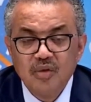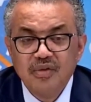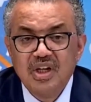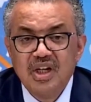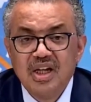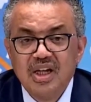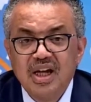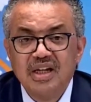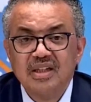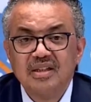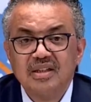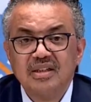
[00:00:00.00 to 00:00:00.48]

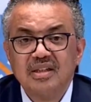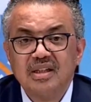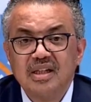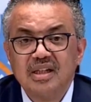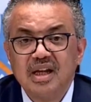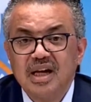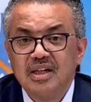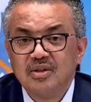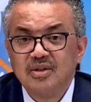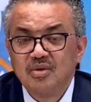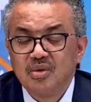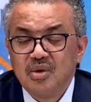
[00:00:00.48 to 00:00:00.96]
COVID
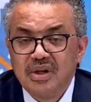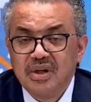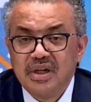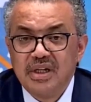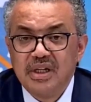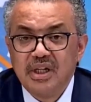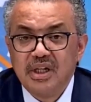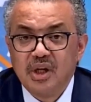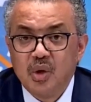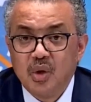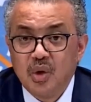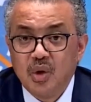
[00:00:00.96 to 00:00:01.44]
nineteen has
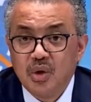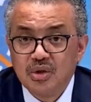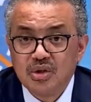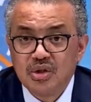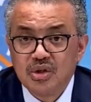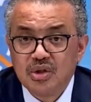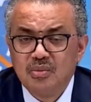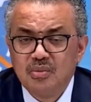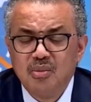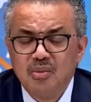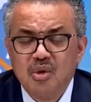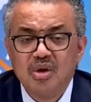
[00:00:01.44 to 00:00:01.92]
already
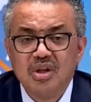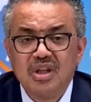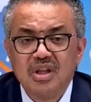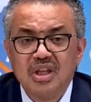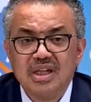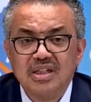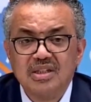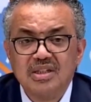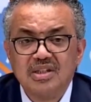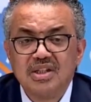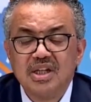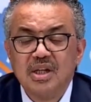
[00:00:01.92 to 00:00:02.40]
cost more
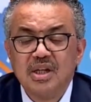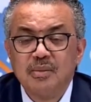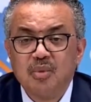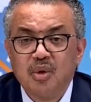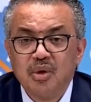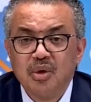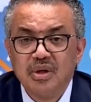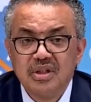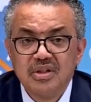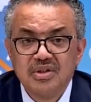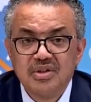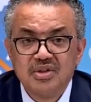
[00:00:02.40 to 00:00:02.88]
than three
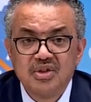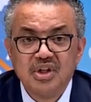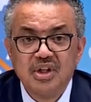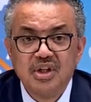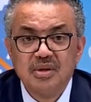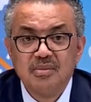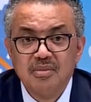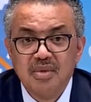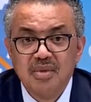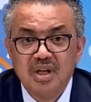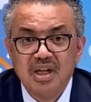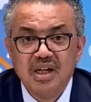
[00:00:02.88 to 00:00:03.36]
point
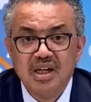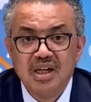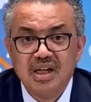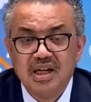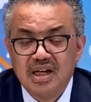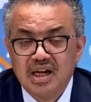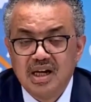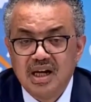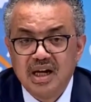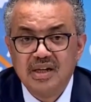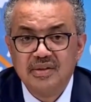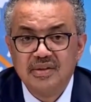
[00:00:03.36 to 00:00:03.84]
three
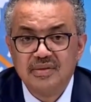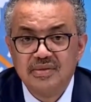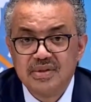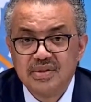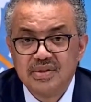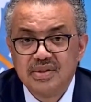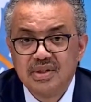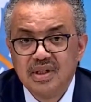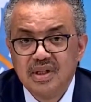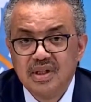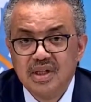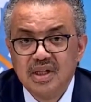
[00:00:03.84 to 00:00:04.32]
million
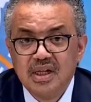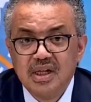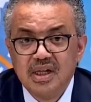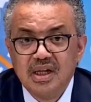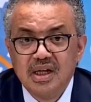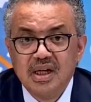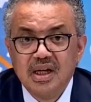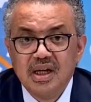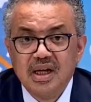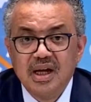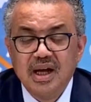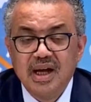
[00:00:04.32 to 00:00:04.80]
lives,
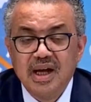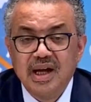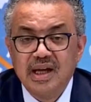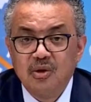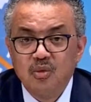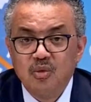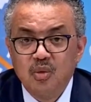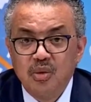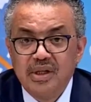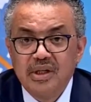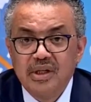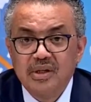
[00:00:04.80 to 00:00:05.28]

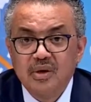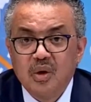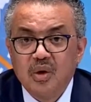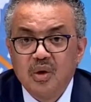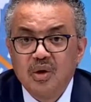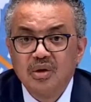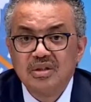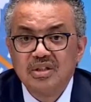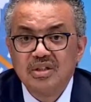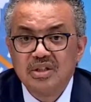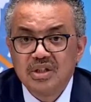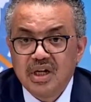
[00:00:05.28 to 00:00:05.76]
and
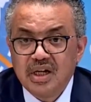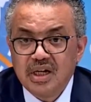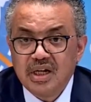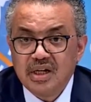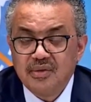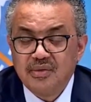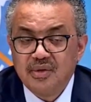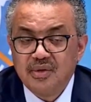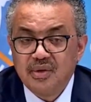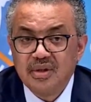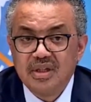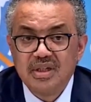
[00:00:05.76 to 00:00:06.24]
we're on
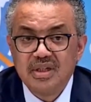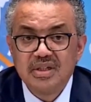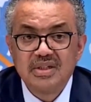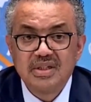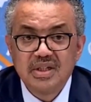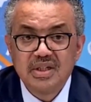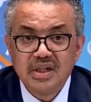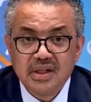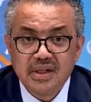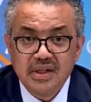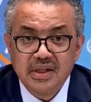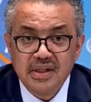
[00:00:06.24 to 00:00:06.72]
track for the
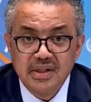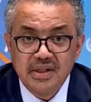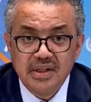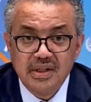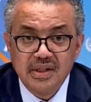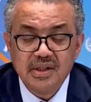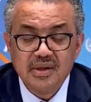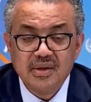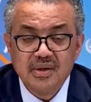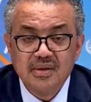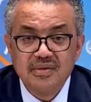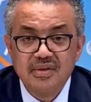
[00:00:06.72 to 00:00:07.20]

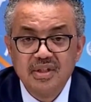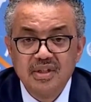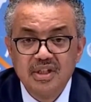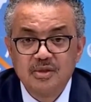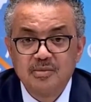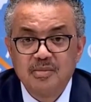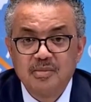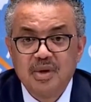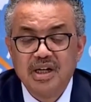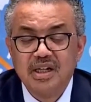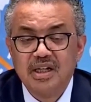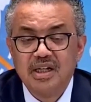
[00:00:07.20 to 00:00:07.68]
second year of
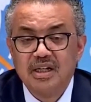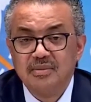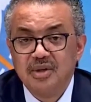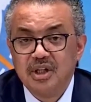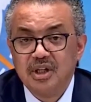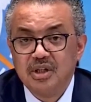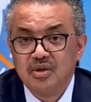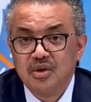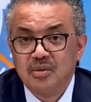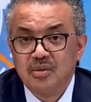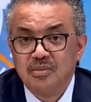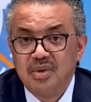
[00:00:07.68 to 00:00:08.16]
this
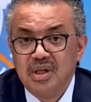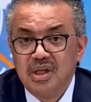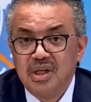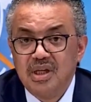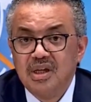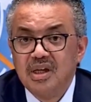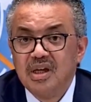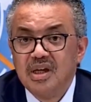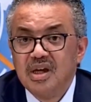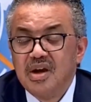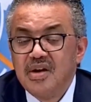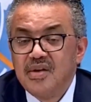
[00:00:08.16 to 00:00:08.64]
pandemic to
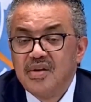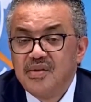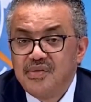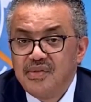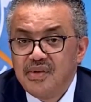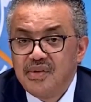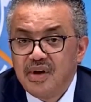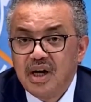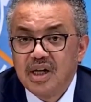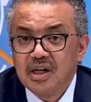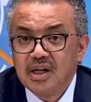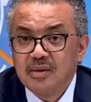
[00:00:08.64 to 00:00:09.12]
be
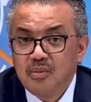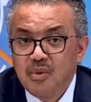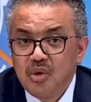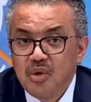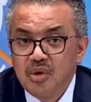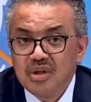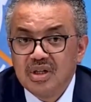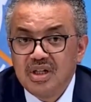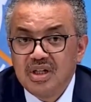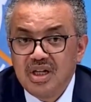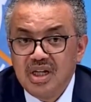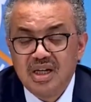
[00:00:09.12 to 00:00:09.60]
far
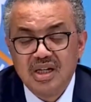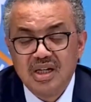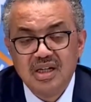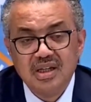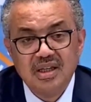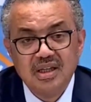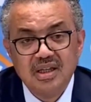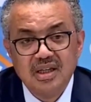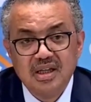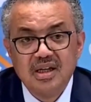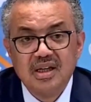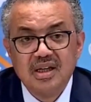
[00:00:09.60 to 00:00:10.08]
more
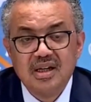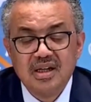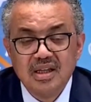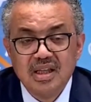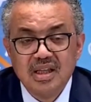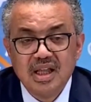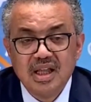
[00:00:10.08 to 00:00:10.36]
deadly